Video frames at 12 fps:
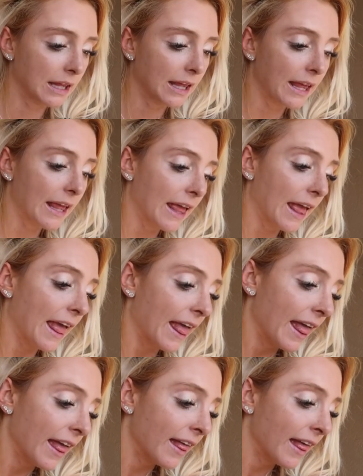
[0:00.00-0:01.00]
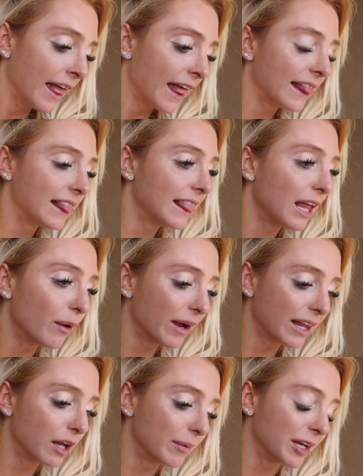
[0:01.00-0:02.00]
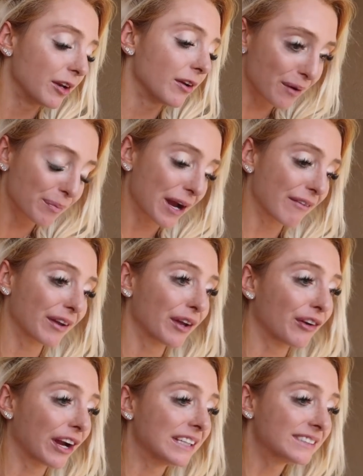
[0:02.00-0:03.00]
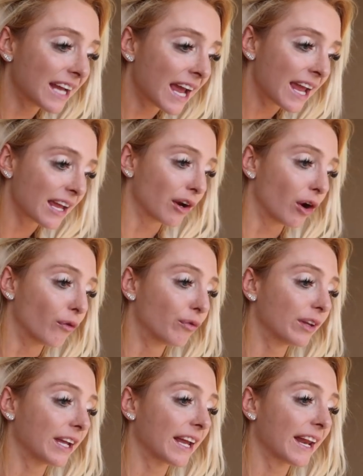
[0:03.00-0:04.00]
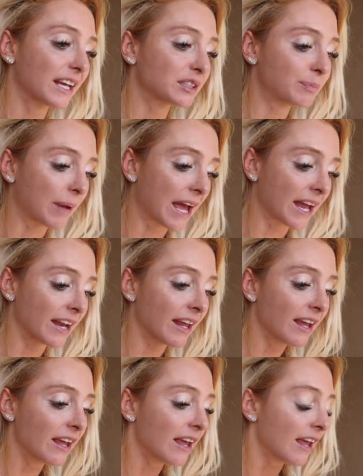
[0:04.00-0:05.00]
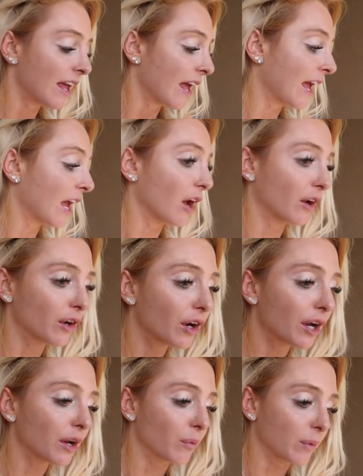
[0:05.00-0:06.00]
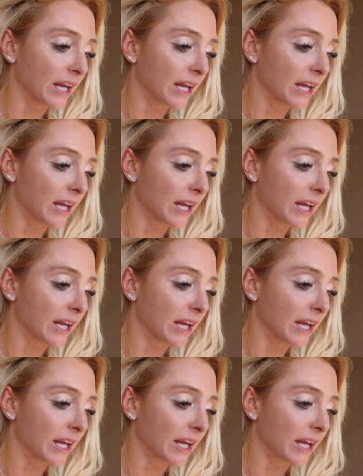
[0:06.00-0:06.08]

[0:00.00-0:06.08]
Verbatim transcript: hello, hello, my dude. Hope you're having a great day, and hopefully, it has been a good